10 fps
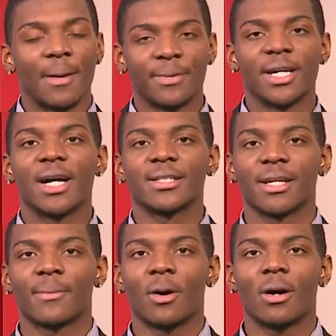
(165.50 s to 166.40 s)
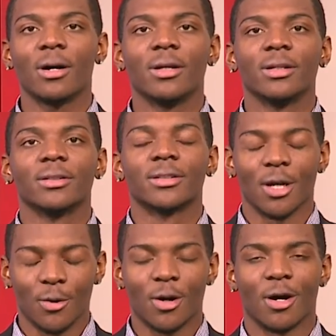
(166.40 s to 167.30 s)
I'm DeAnte Ball.
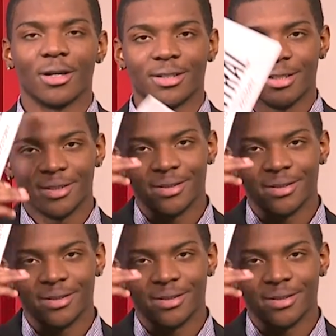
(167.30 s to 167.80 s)
Go Cards!